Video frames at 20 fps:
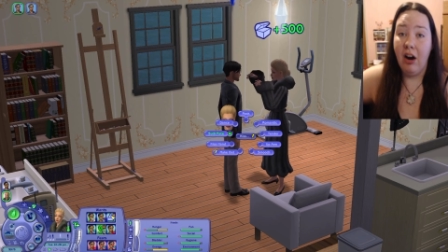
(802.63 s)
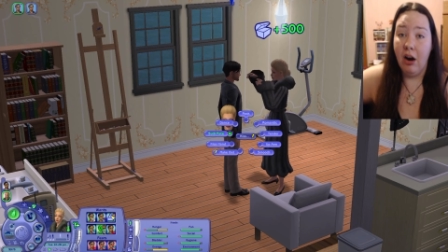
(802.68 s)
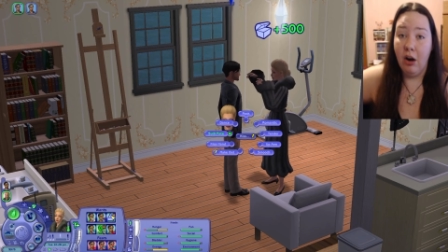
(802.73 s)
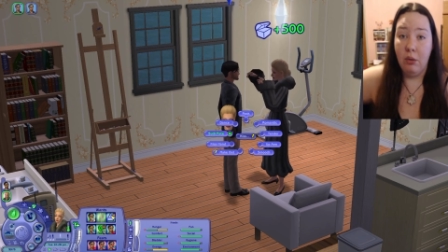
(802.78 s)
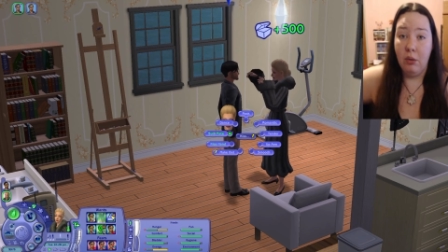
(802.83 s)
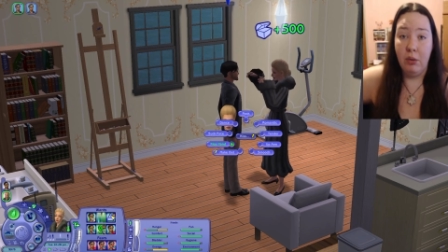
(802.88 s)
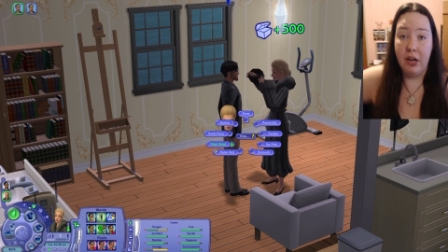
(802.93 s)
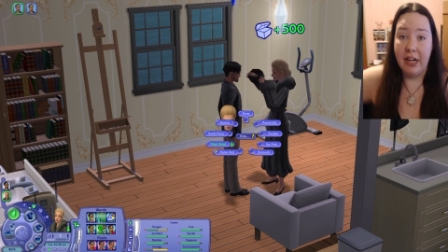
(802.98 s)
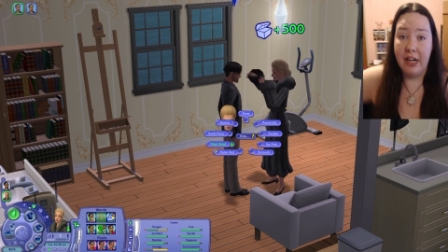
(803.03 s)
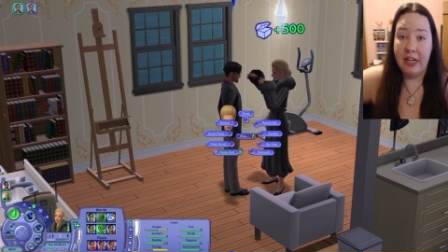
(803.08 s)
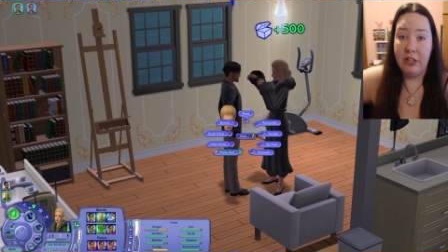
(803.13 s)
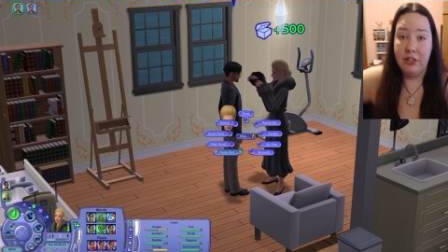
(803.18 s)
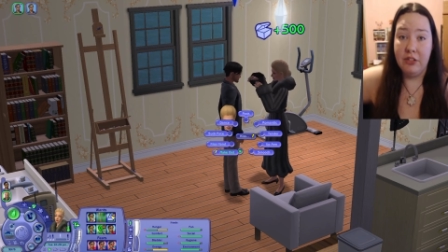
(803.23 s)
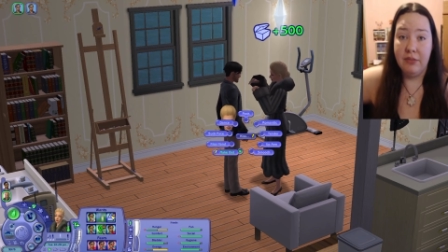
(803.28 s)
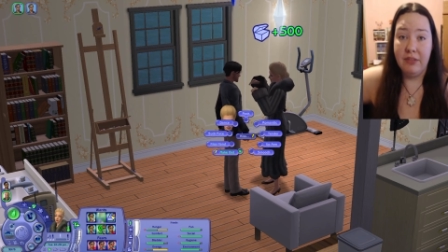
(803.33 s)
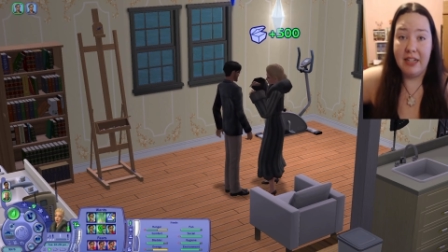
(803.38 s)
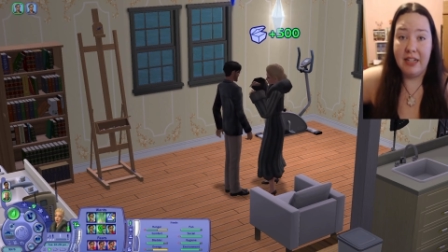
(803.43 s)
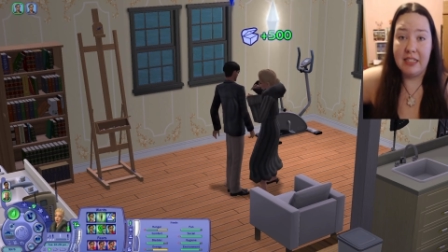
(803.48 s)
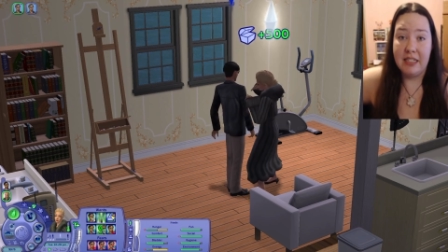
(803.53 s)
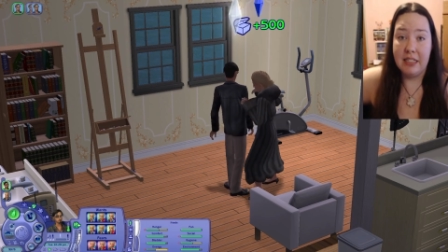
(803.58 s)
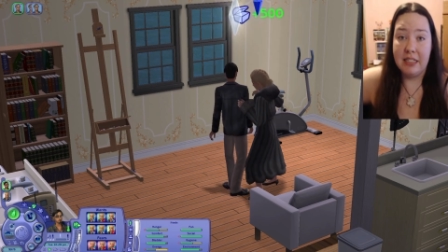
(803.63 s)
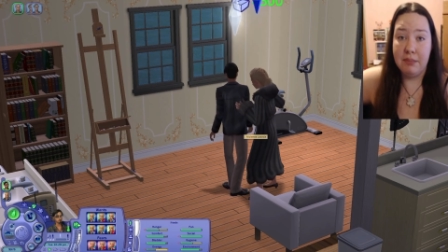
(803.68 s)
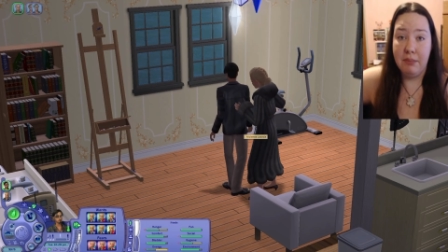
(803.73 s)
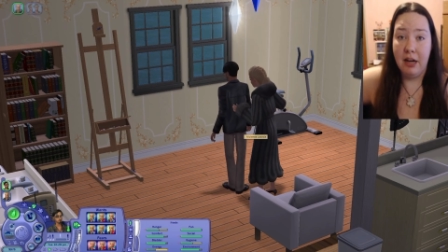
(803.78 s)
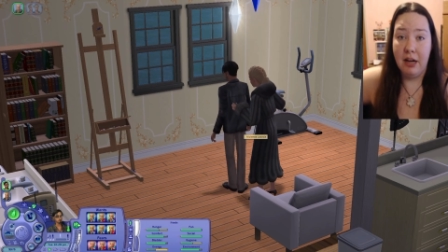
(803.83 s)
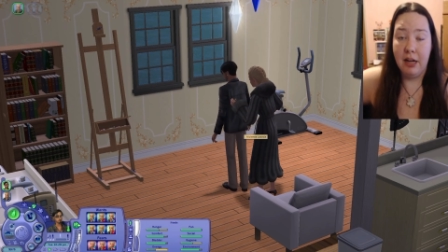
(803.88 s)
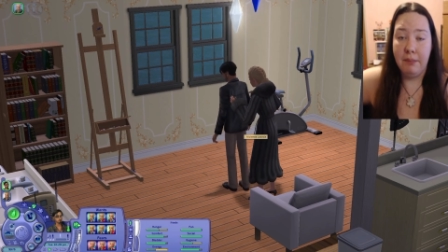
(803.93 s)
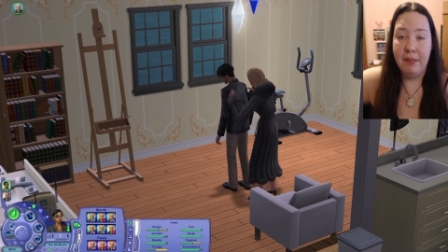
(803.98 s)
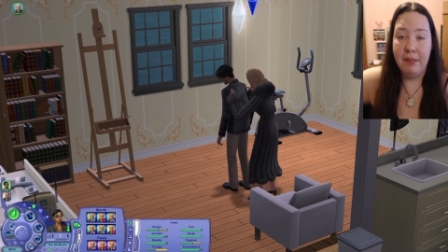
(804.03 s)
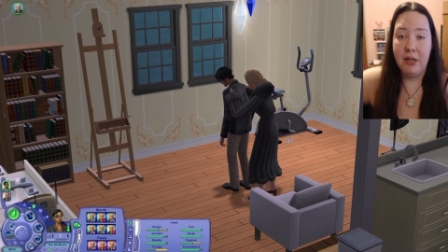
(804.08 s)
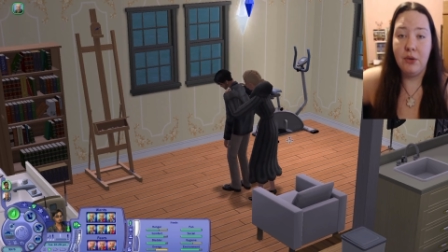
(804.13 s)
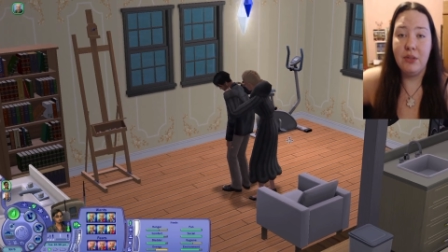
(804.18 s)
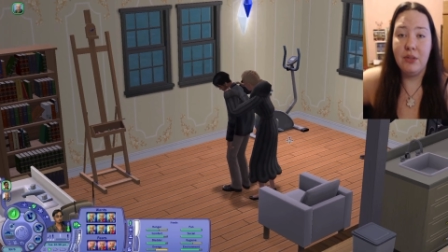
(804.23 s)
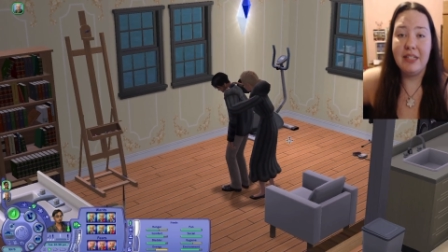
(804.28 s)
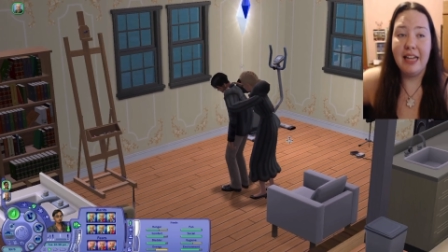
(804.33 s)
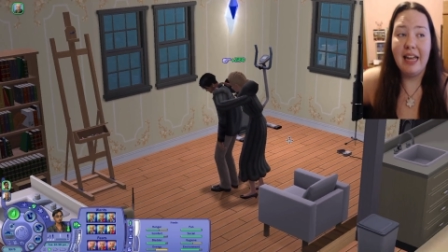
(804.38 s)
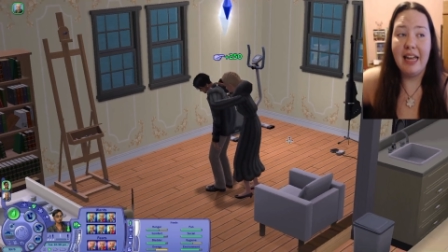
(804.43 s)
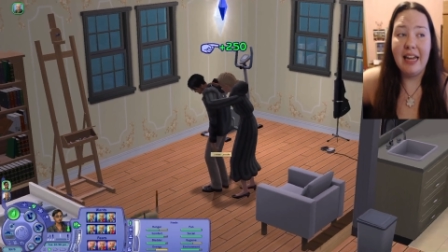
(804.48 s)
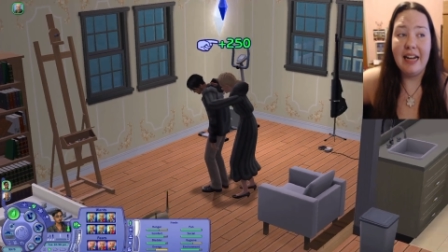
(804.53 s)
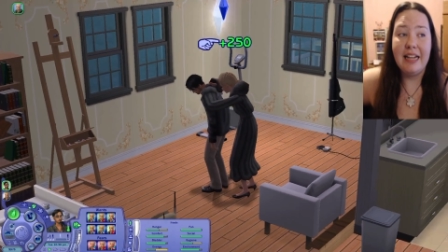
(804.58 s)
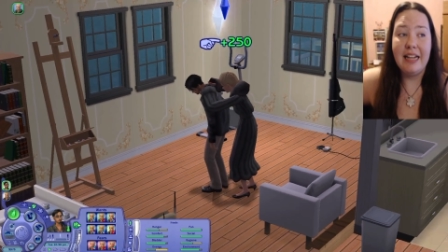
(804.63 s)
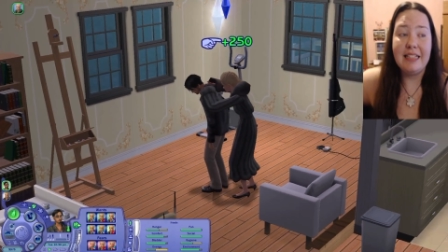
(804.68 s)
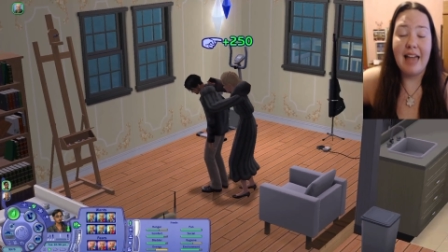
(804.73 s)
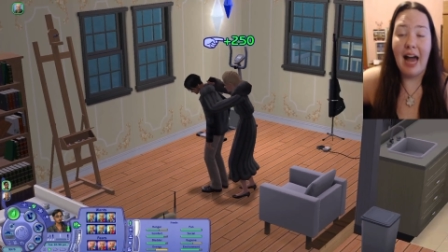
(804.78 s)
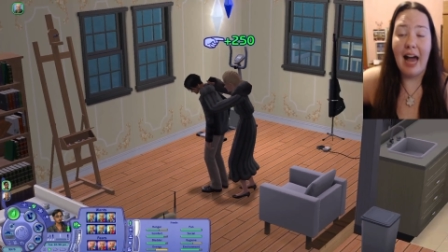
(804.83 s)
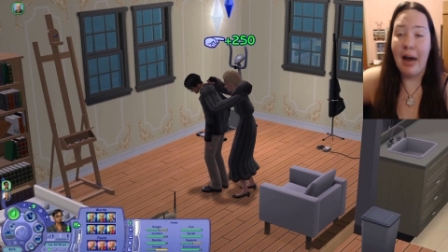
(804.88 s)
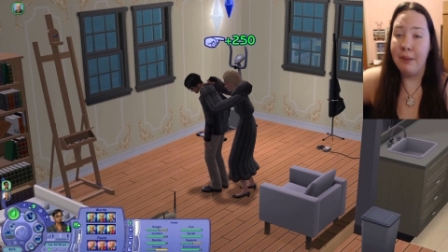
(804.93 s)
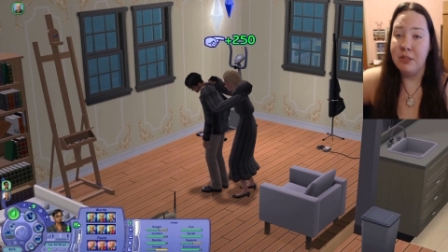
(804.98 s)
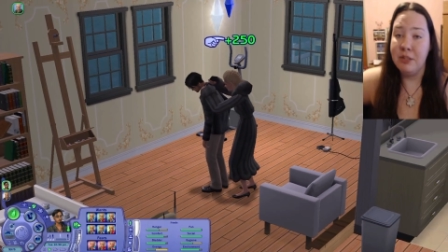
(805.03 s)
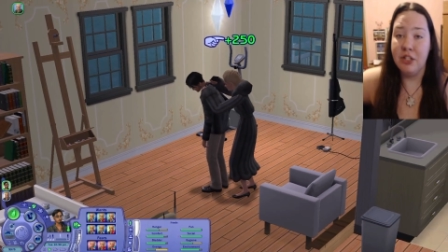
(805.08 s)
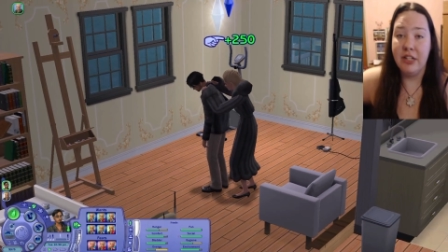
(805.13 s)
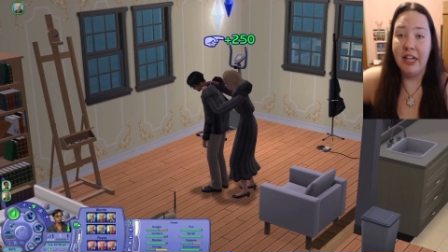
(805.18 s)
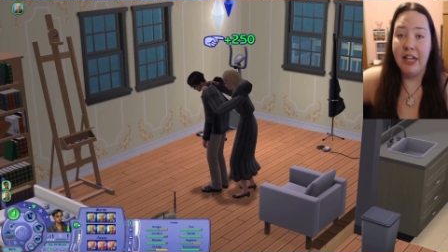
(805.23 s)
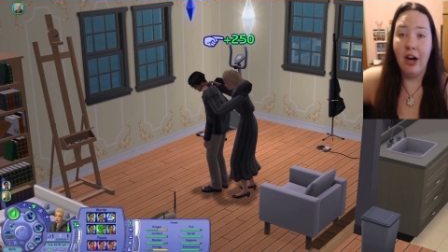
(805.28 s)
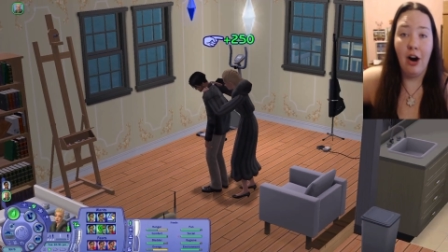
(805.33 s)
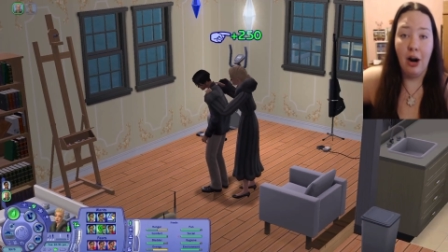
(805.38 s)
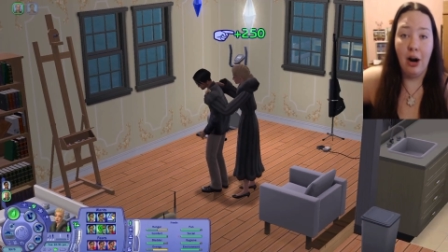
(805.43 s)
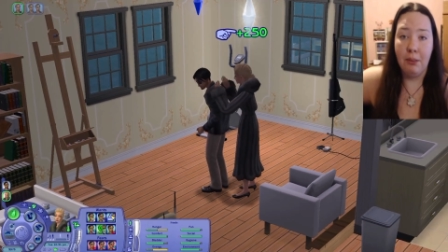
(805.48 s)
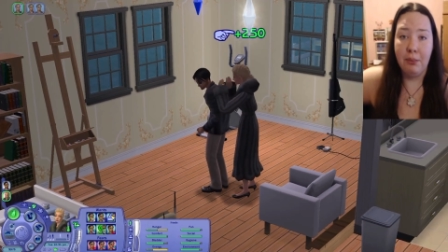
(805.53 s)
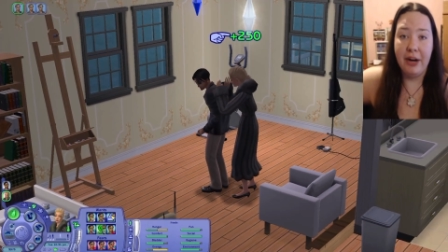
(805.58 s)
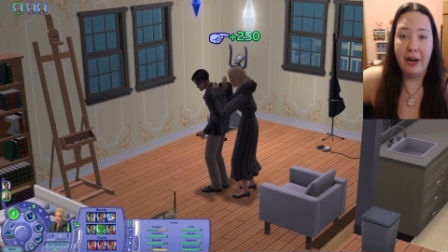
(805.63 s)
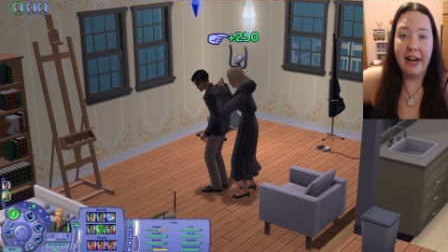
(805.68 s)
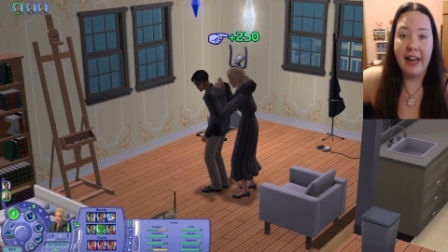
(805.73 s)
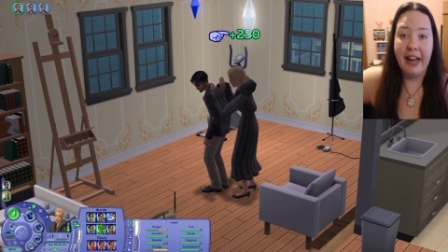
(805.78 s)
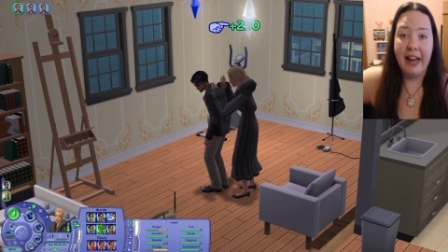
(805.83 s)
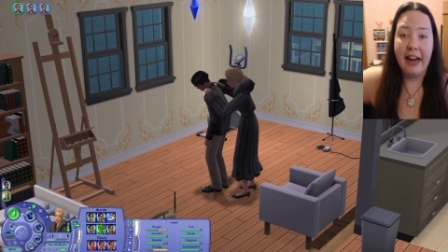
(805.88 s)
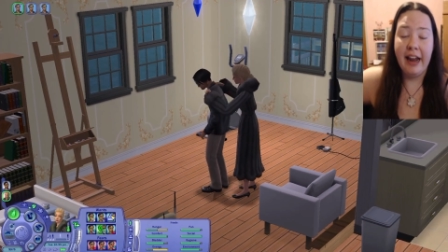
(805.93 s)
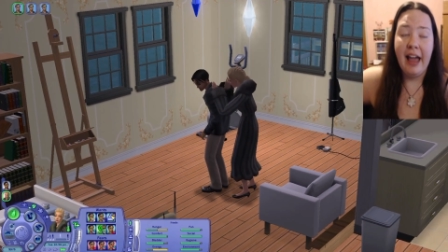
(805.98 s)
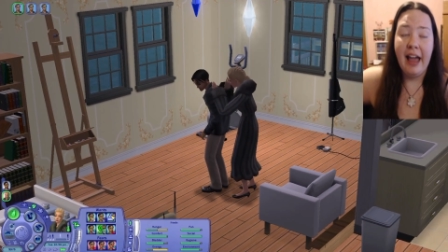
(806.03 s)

are working to fix this bug because it is absolutely heartbreaking,